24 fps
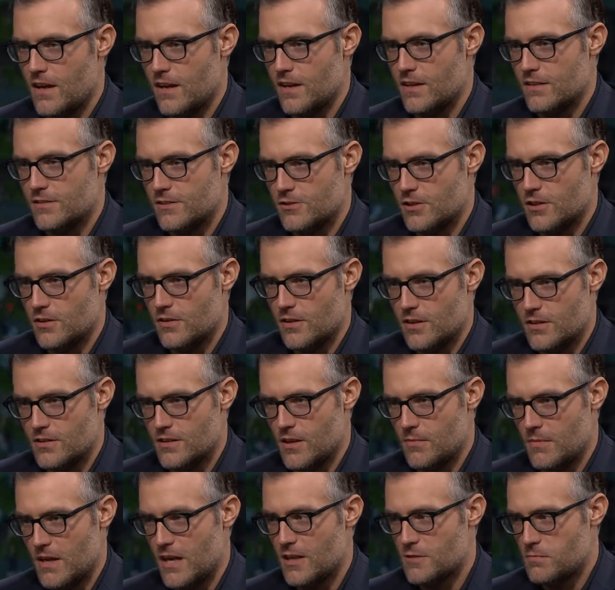that into in
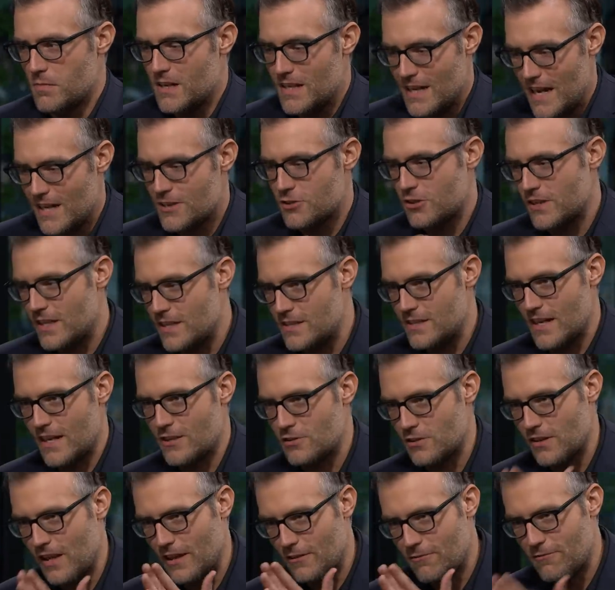something else, but it actually is
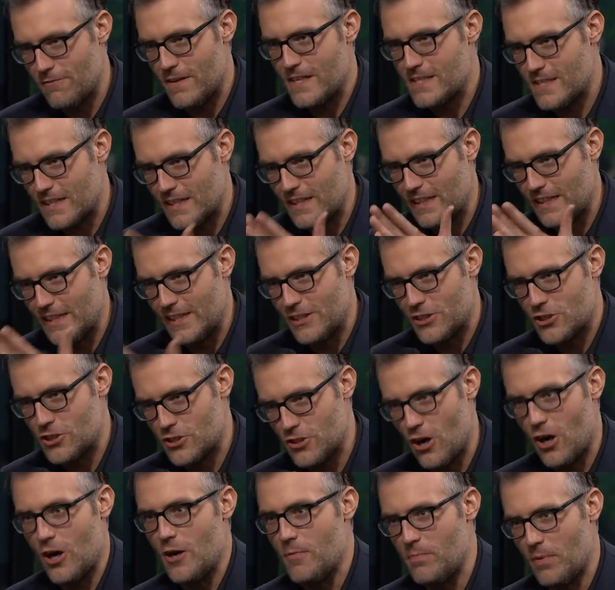actually like physically
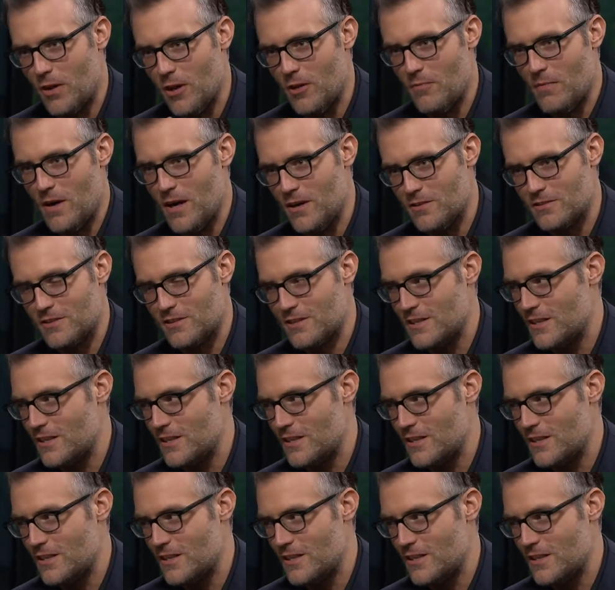sharp almost,